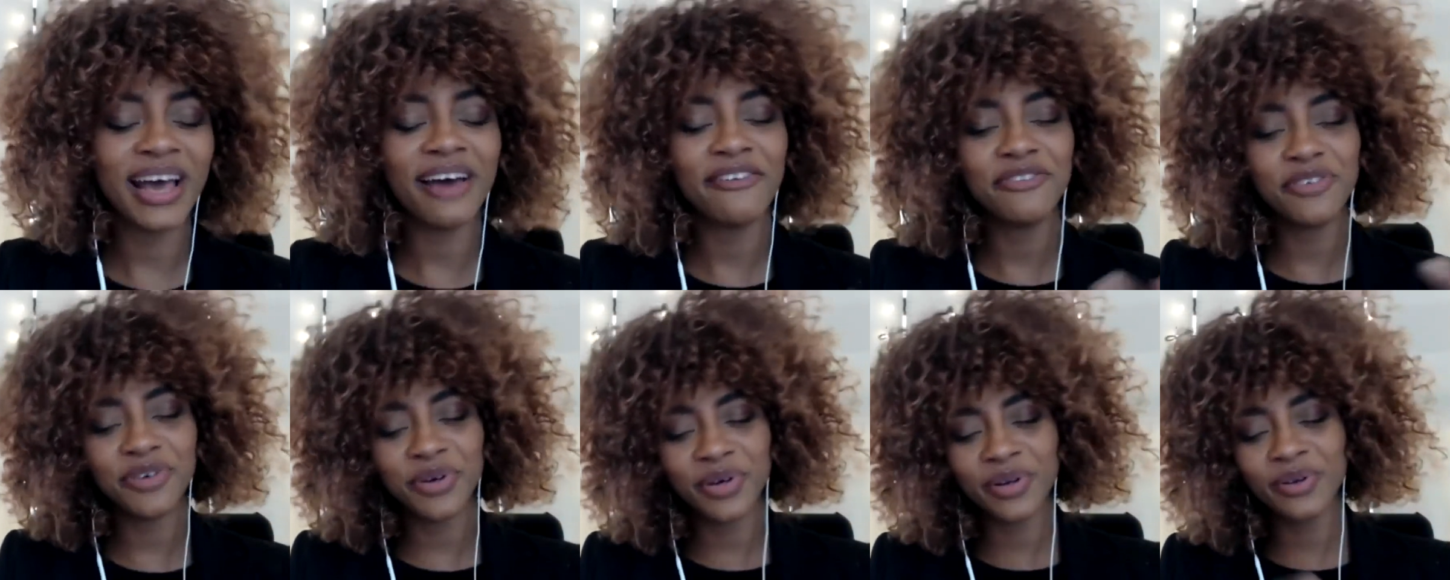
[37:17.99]

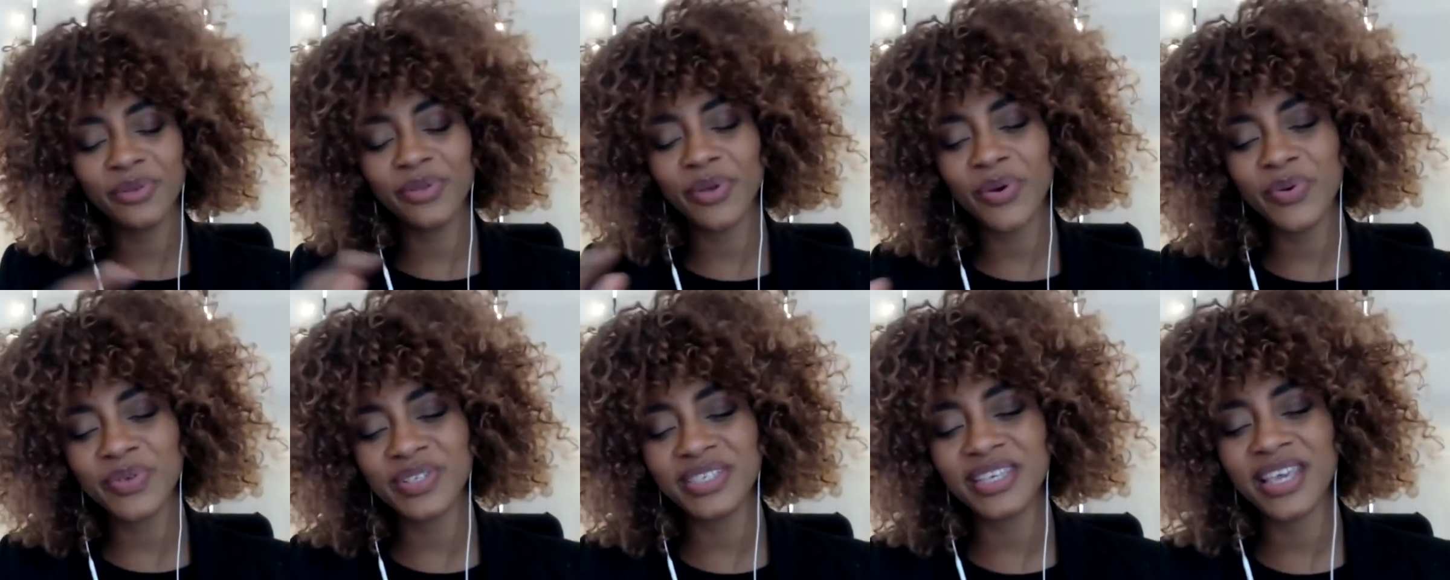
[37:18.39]
after
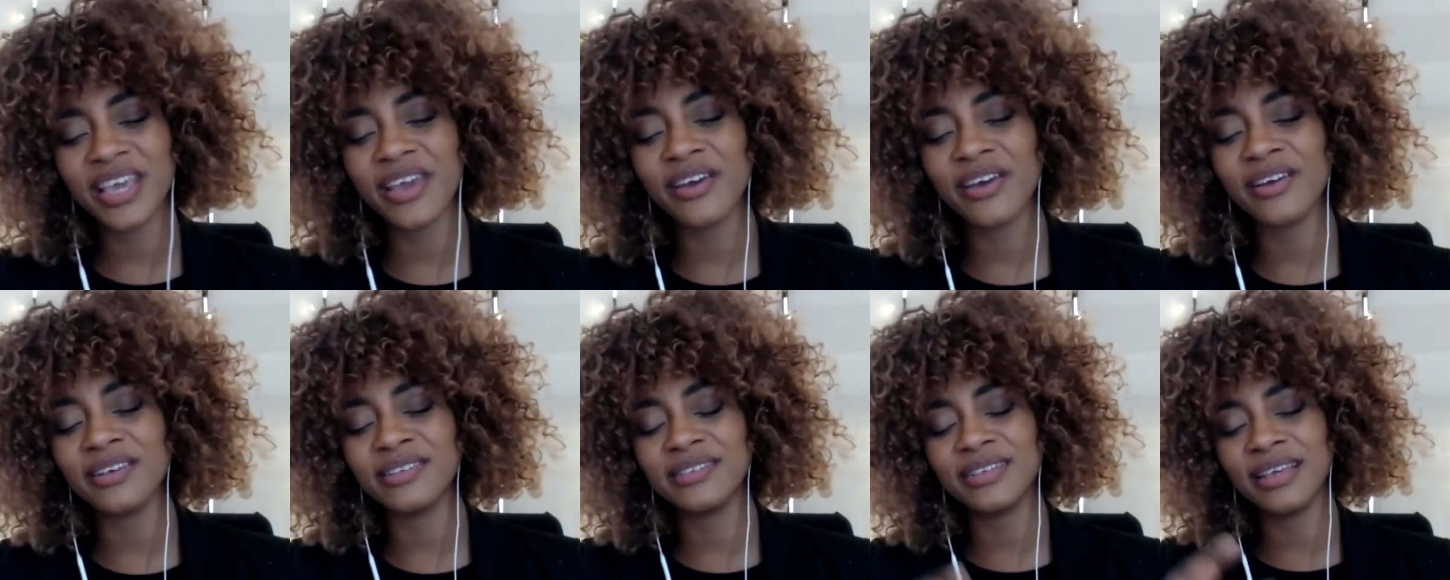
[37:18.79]
those
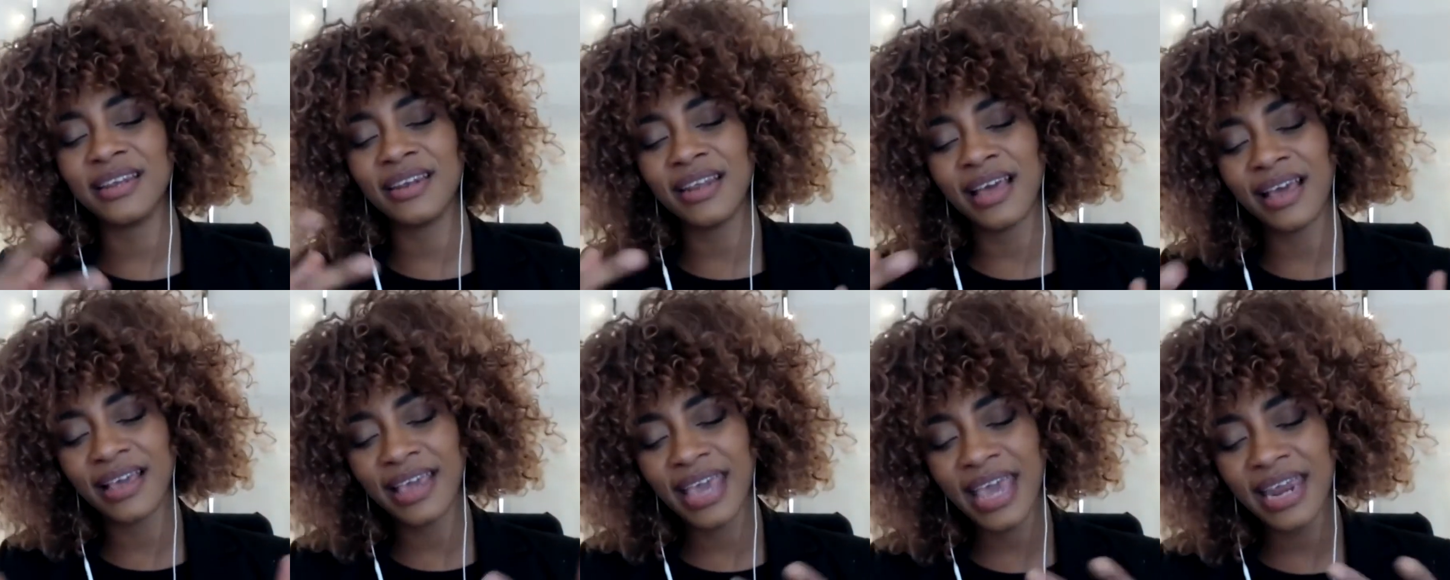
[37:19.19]
years
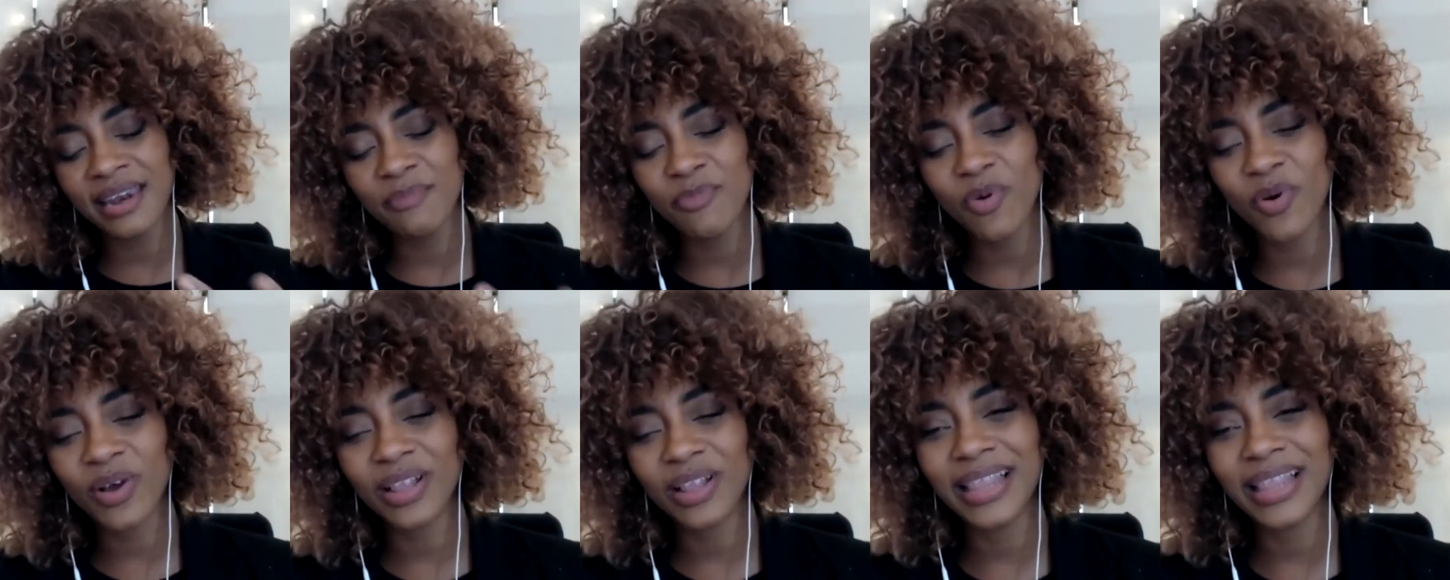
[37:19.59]
and I
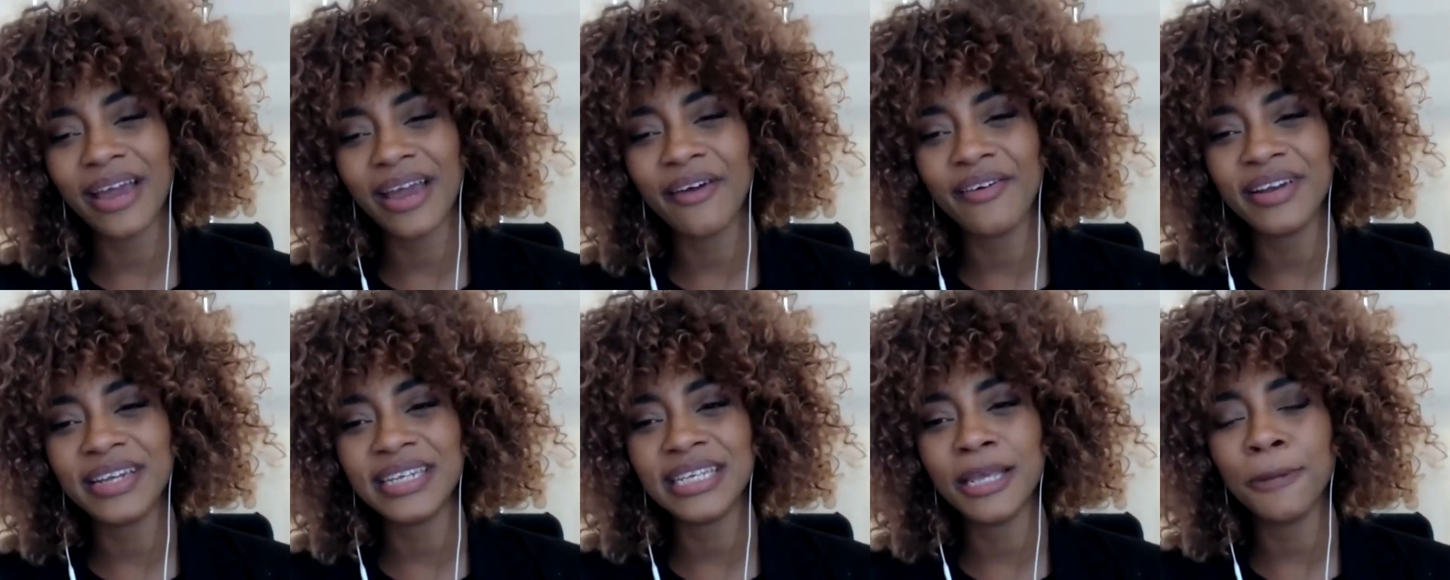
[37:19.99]
gained more
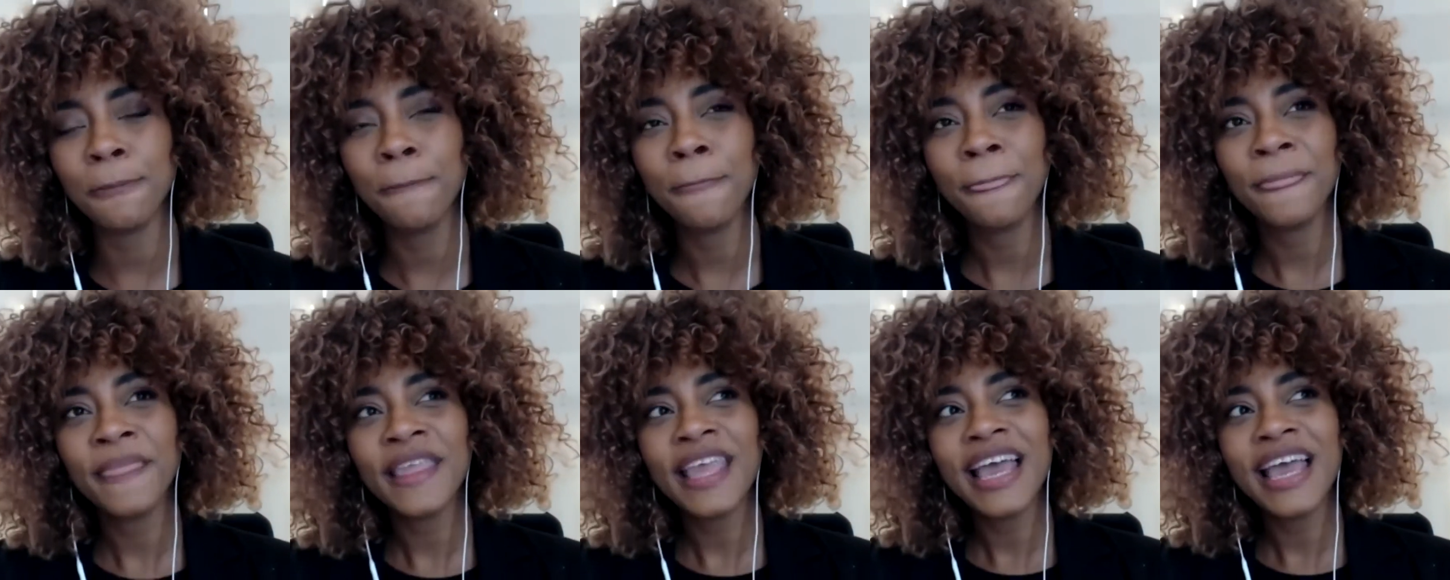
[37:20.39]
clarity,